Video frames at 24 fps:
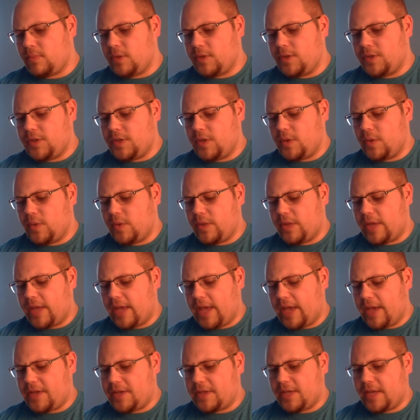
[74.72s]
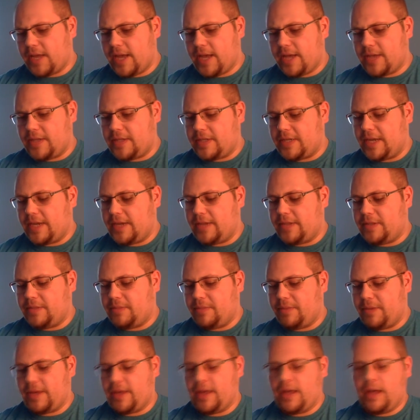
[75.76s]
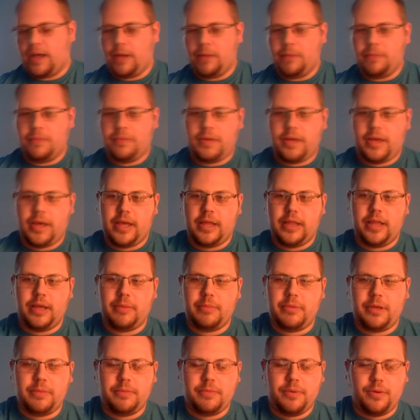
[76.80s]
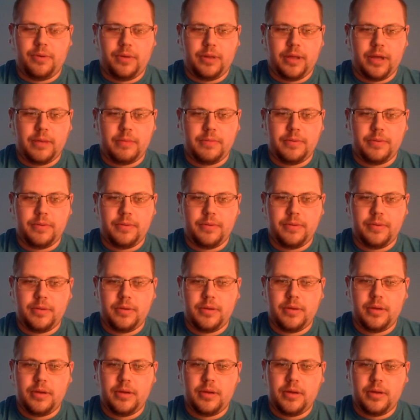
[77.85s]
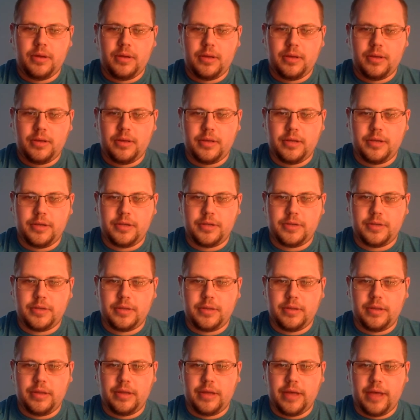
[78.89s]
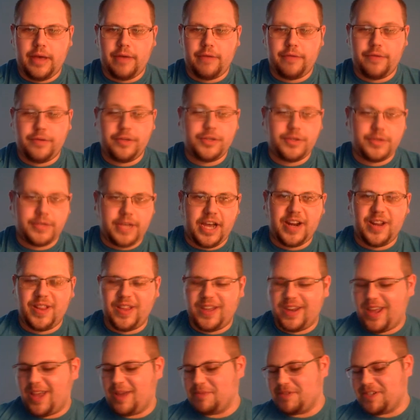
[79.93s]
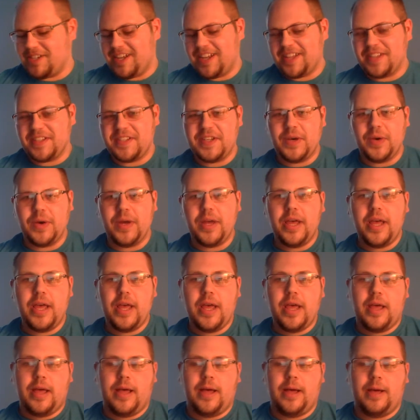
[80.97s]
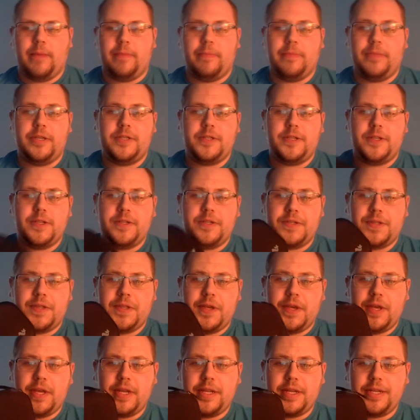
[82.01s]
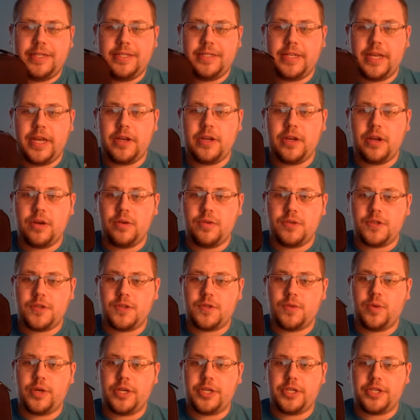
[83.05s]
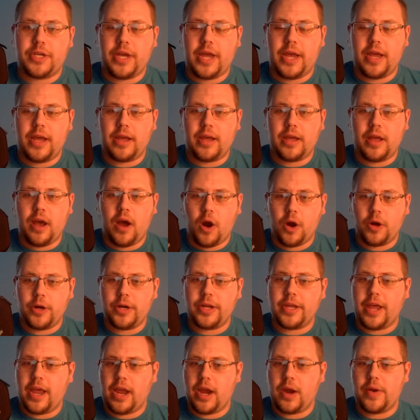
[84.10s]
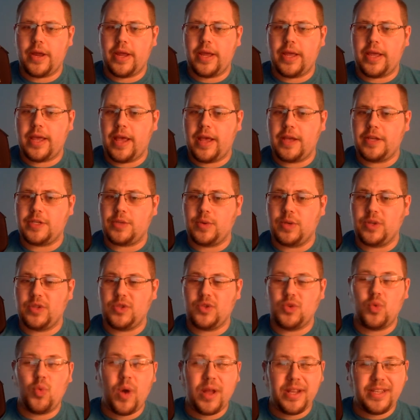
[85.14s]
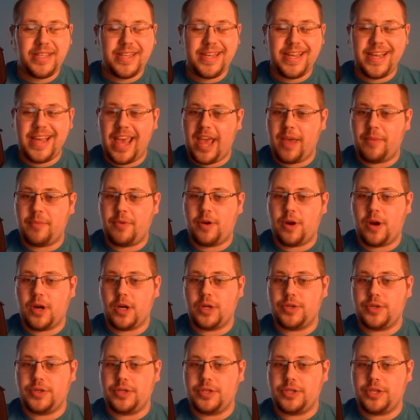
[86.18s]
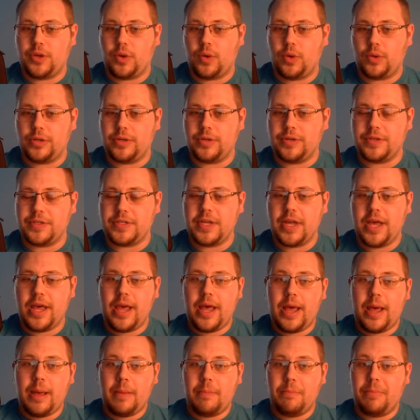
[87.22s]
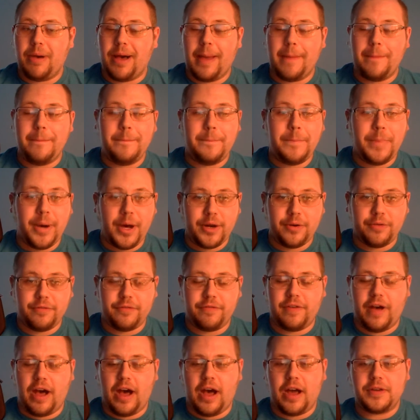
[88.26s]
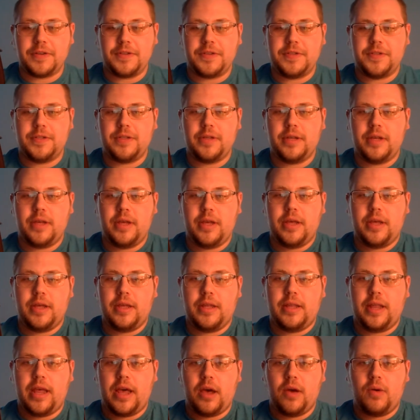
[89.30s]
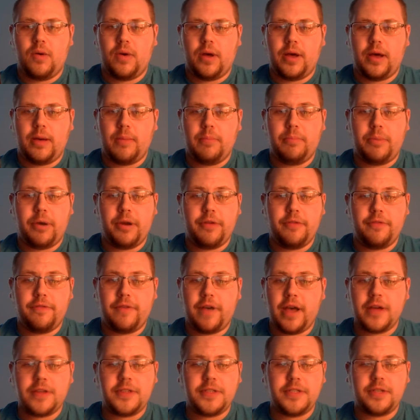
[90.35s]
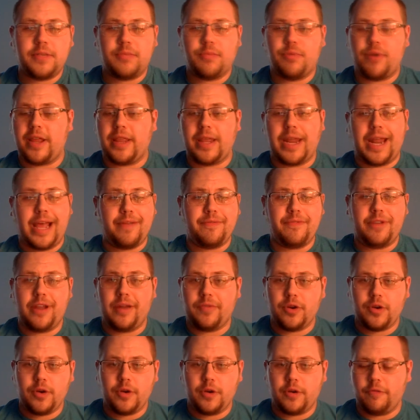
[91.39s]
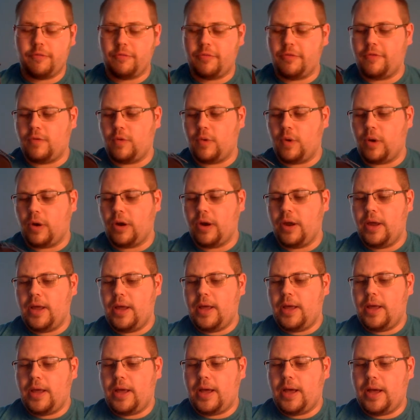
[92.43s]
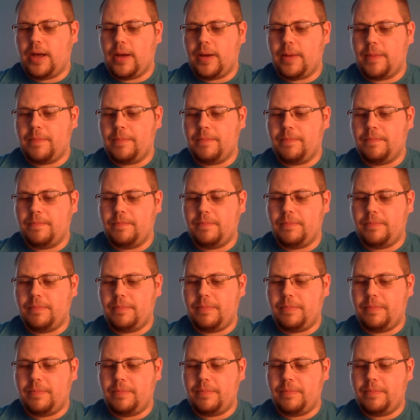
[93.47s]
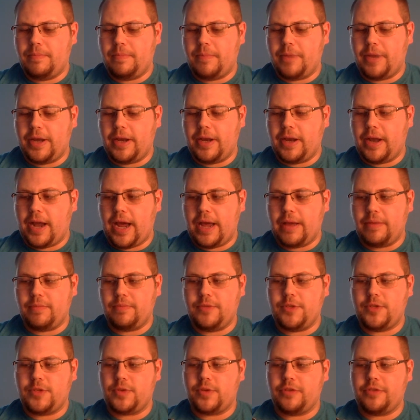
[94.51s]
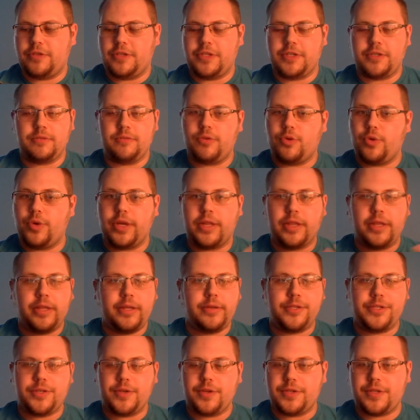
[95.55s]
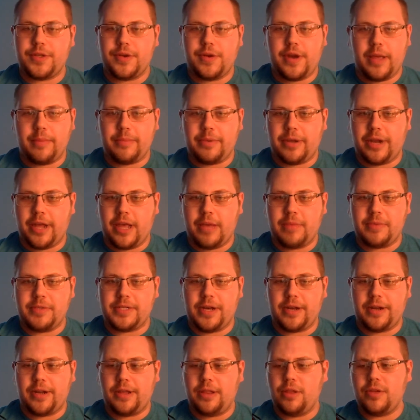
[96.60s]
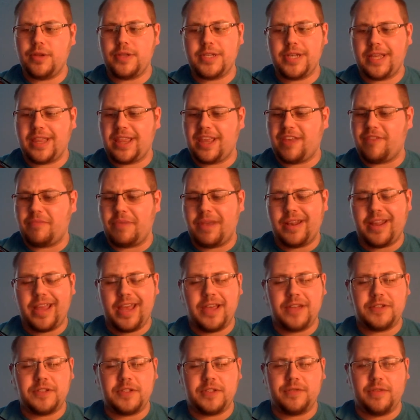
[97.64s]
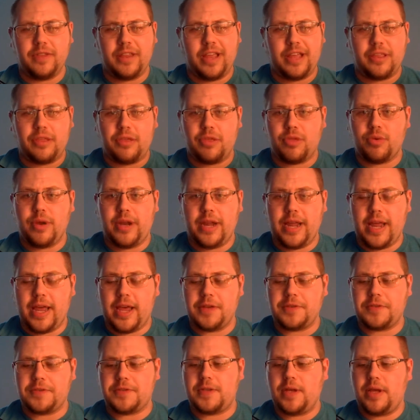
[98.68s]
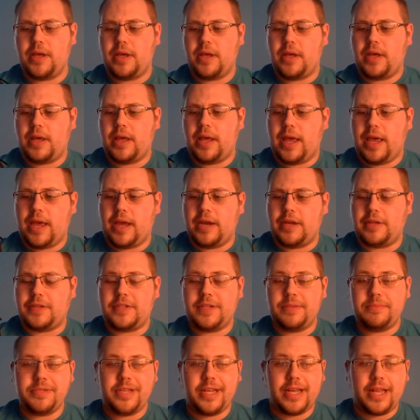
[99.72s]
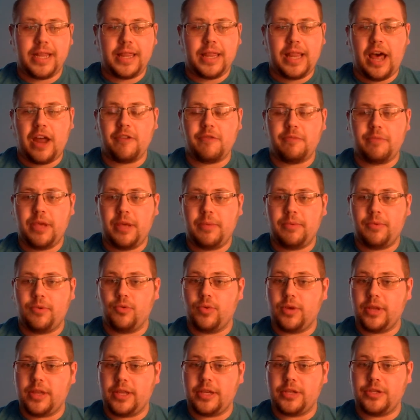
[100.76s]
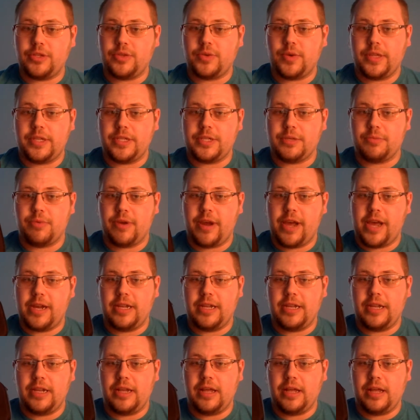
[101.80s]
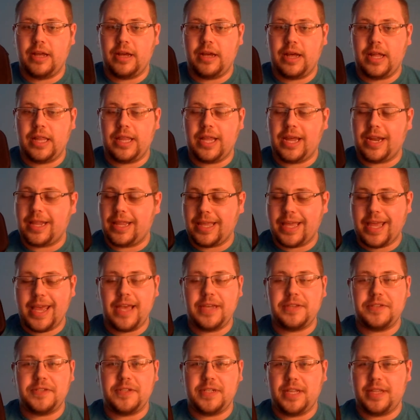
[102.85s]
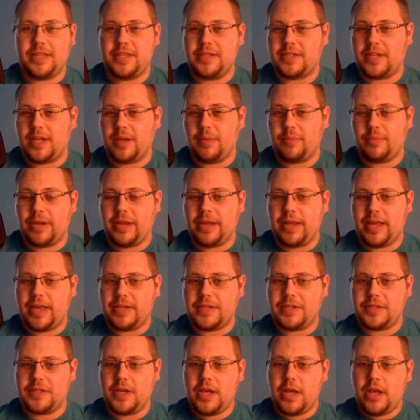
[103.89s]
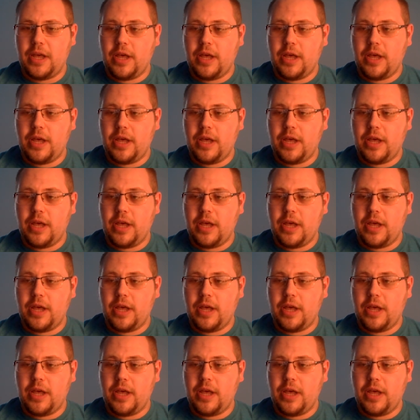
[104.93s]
So the case that I decided to pick up, and let me pull up the official title on Amazon. So this is the Nintendo Switch hard carrying case with 20 game cartridge holders by Butterfox. Now, Butterfox is a brand that I've never heard of before, but I sort of just quickly searched their name on Amazon. It looks like they've made cases for like the 3DS, and it seems like a lot of people really enjoy this brand, and a lot of the cases that this company has